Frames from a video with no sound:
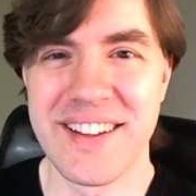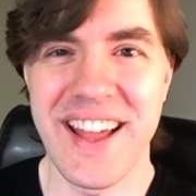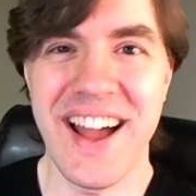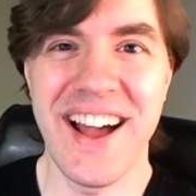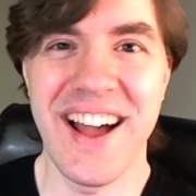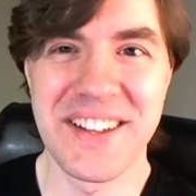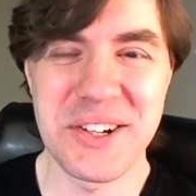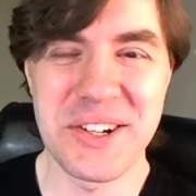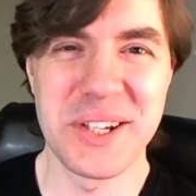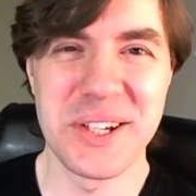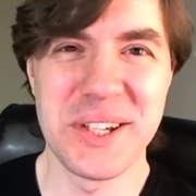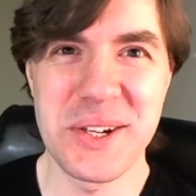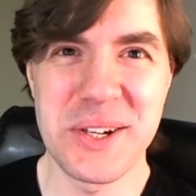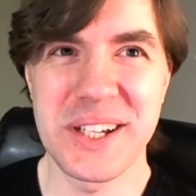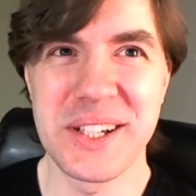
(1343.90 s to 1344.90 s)
yeah, you can
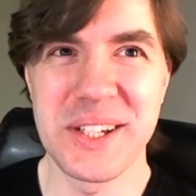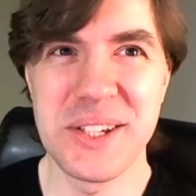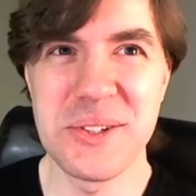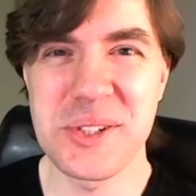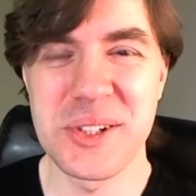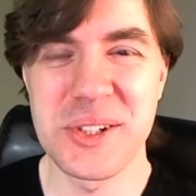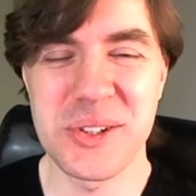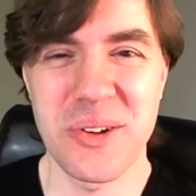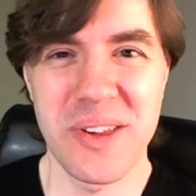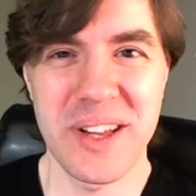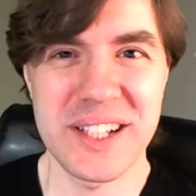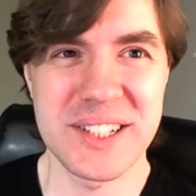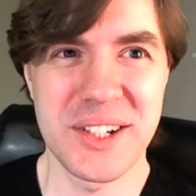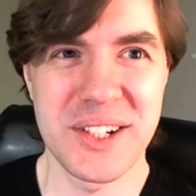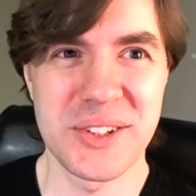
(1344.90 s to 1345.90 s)
you can use Control X,
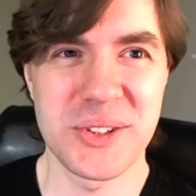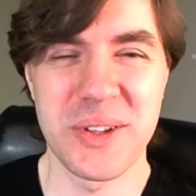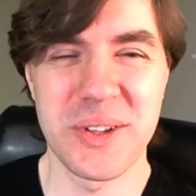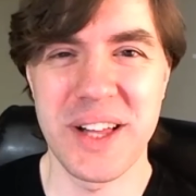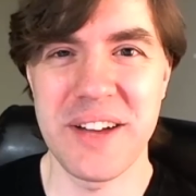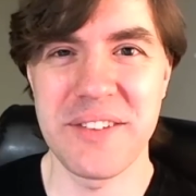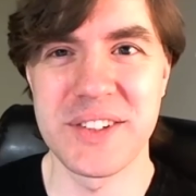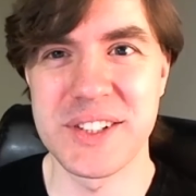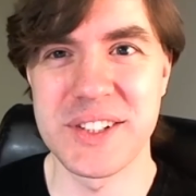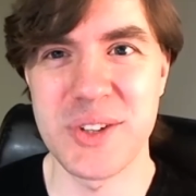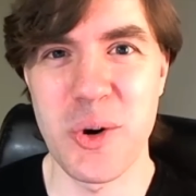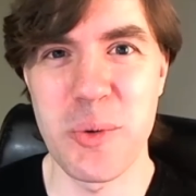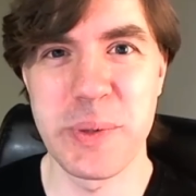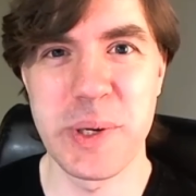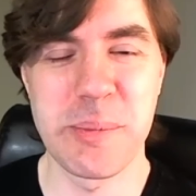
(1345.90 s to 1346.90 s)
Control F, and just
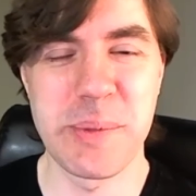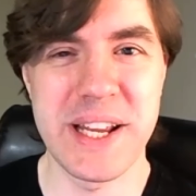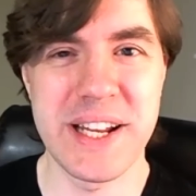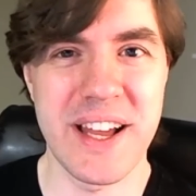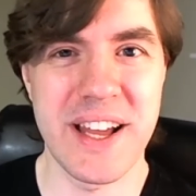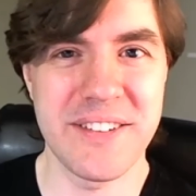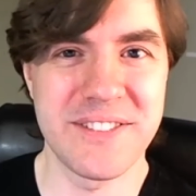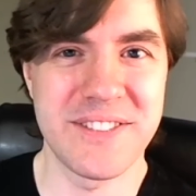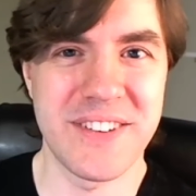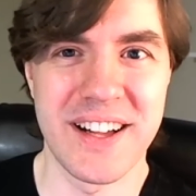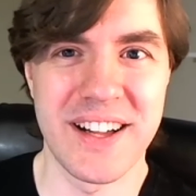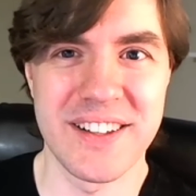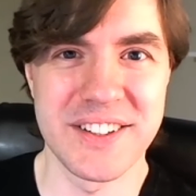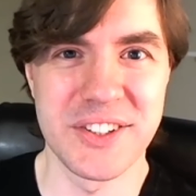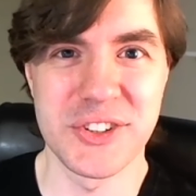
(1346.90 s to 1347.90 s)
open a PDF
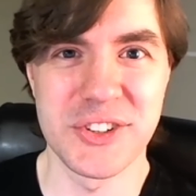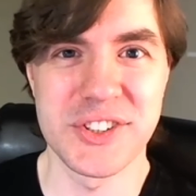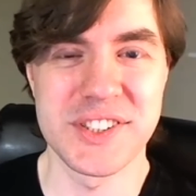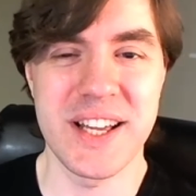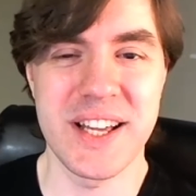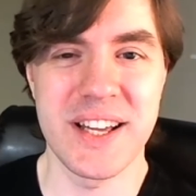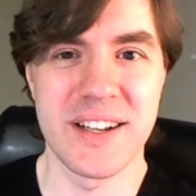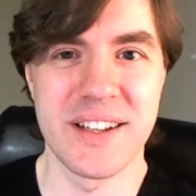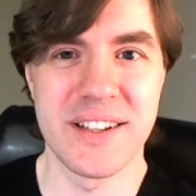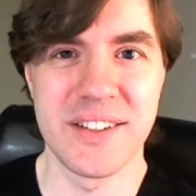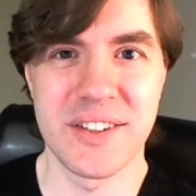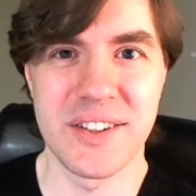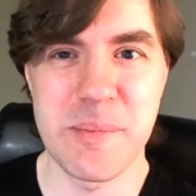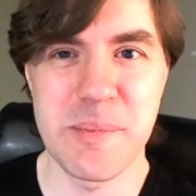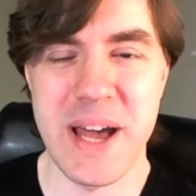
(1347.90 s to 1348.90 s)
file, and you'll see it in
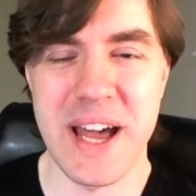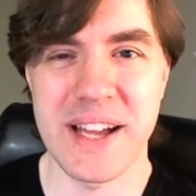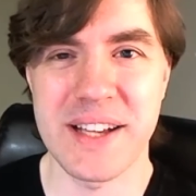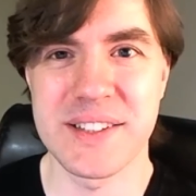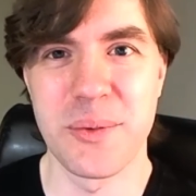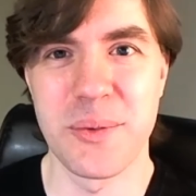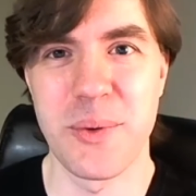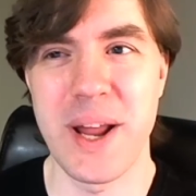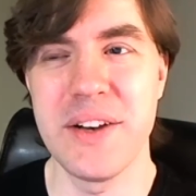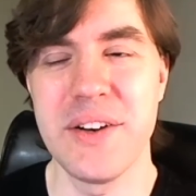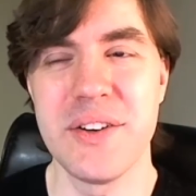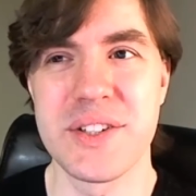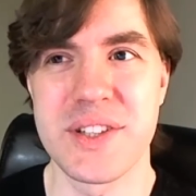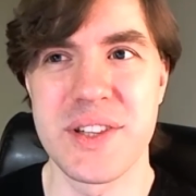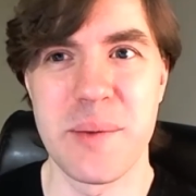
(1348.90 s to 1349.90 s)
your Emacs. It
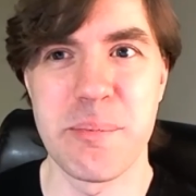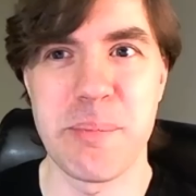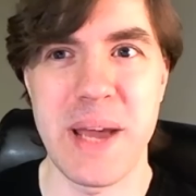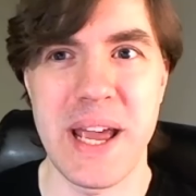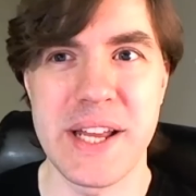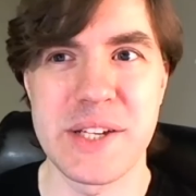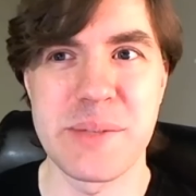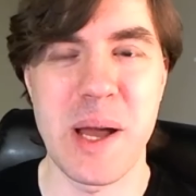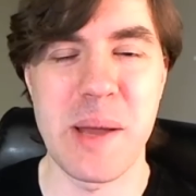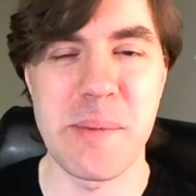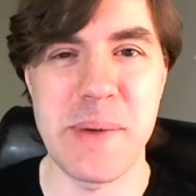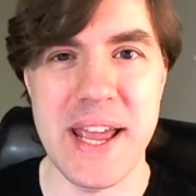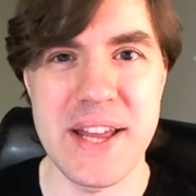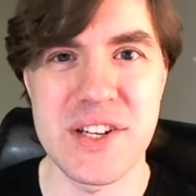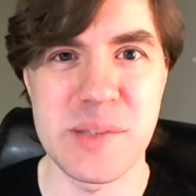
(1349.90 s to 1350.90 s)
renders them page by
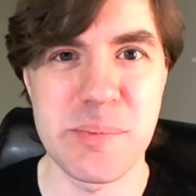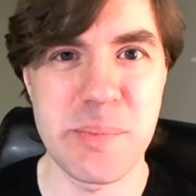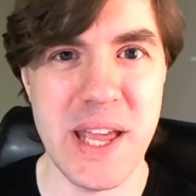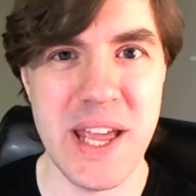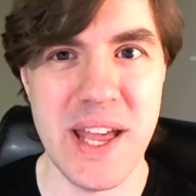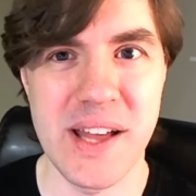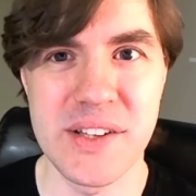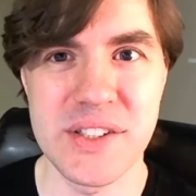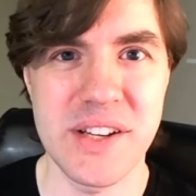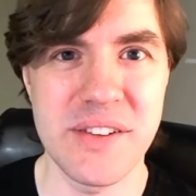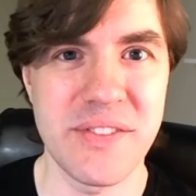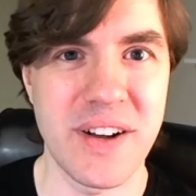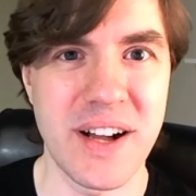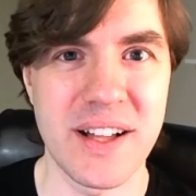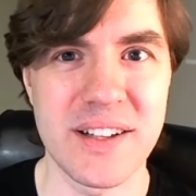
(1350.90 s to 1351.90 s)
page as PNG
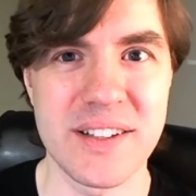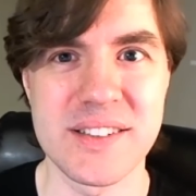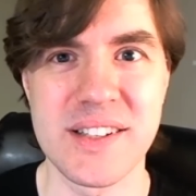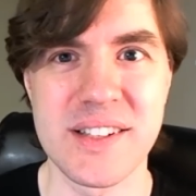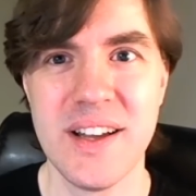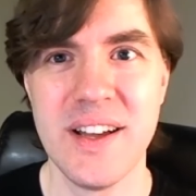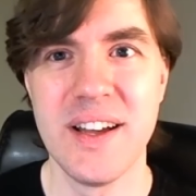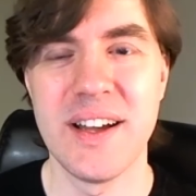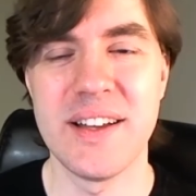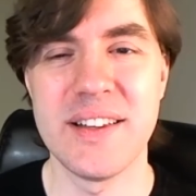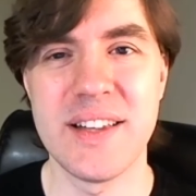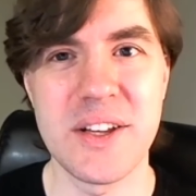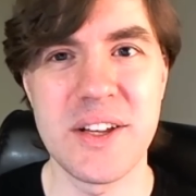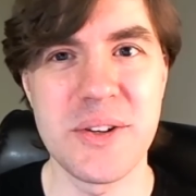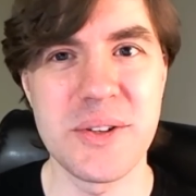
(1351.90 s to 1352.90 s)
files, and
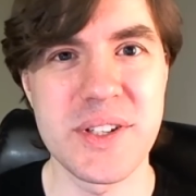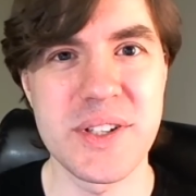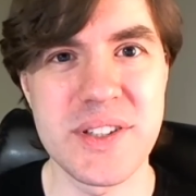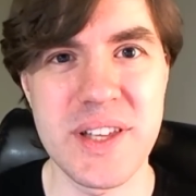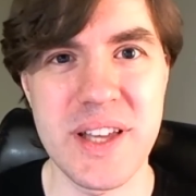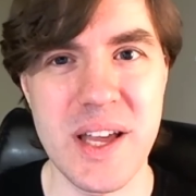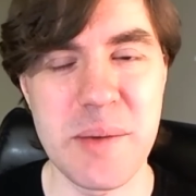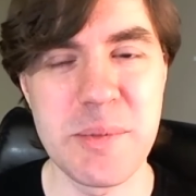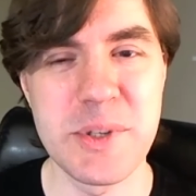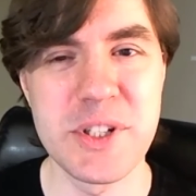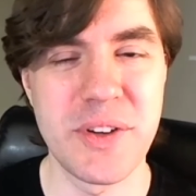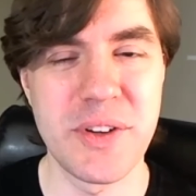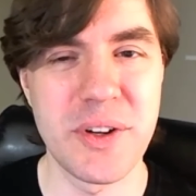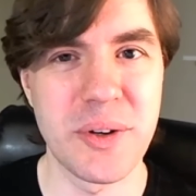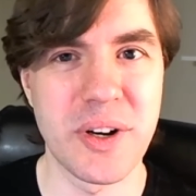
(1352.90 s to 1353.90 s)
then uses the
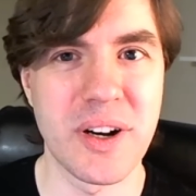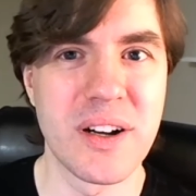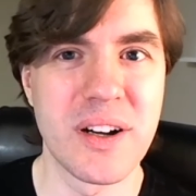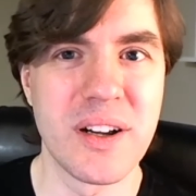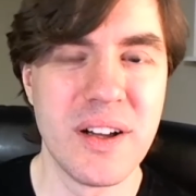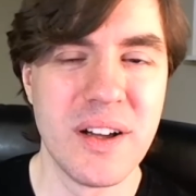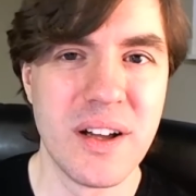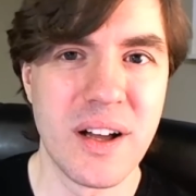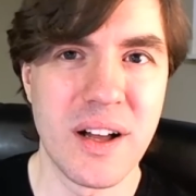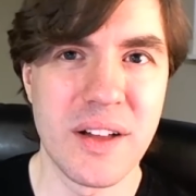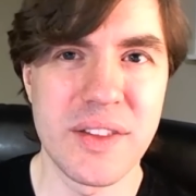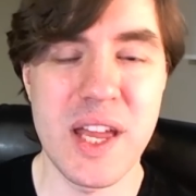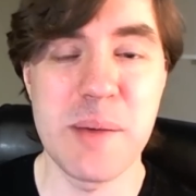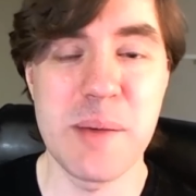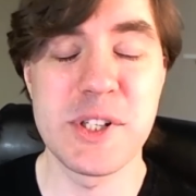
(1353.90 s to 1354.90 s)
image viewer uh,
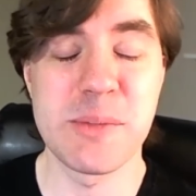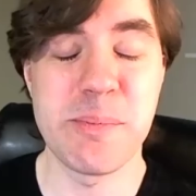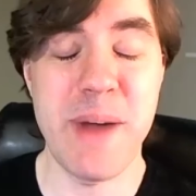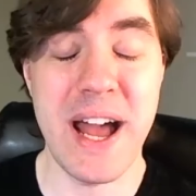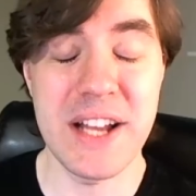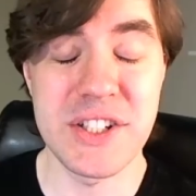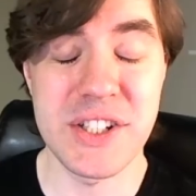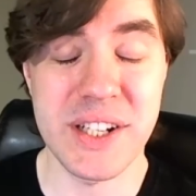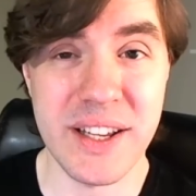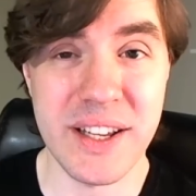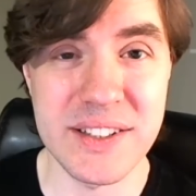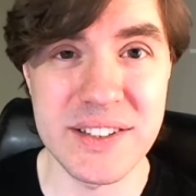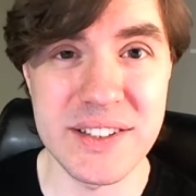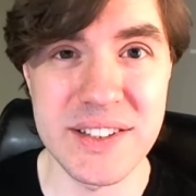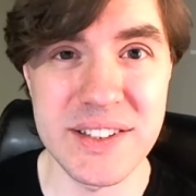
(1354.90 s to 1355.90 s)
the ImageMagick
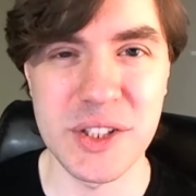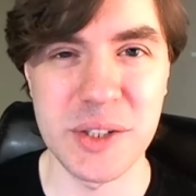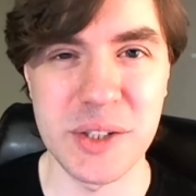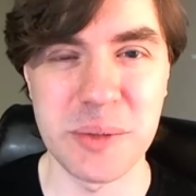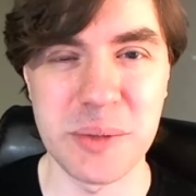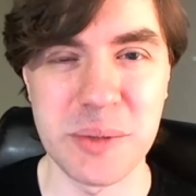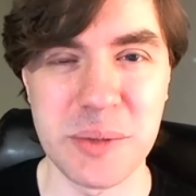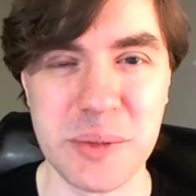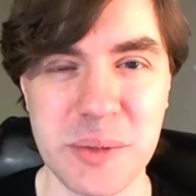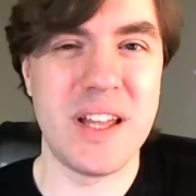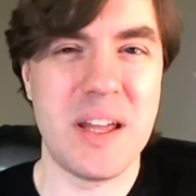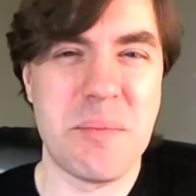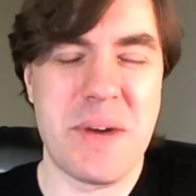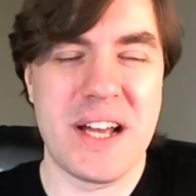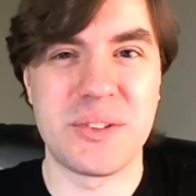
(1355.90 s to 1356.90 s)
extension built into
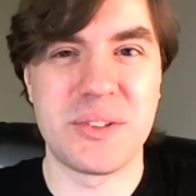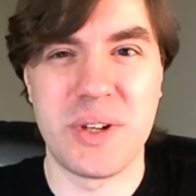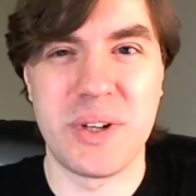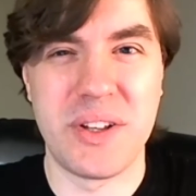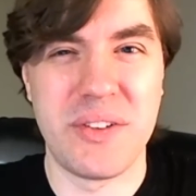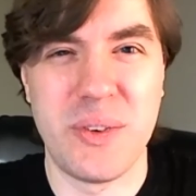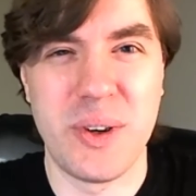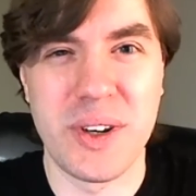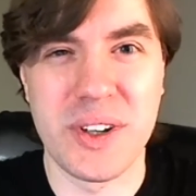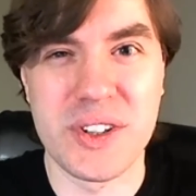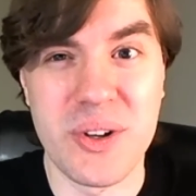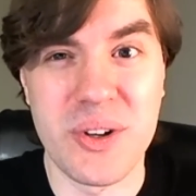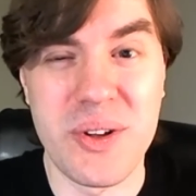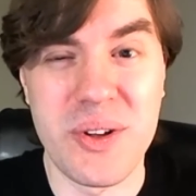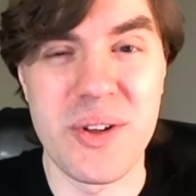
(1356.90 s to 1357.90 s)
Emacs 24 to
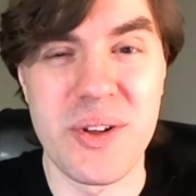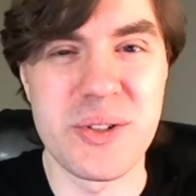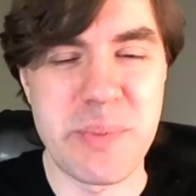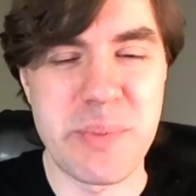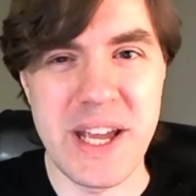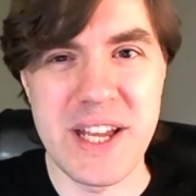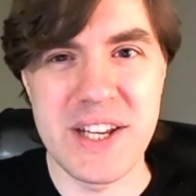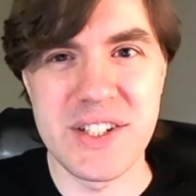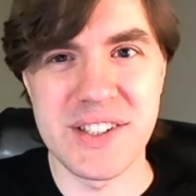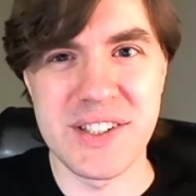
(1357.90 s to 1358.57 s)
show you those pages.